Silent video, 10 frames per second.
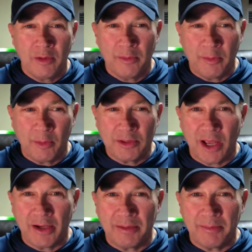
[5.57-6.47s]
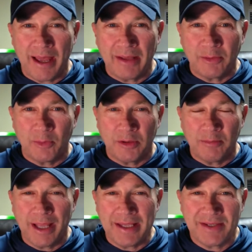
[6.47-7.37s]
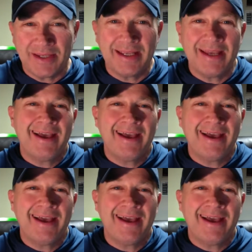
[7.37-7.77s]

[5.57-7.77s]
Remember, we're talking about the word blessed.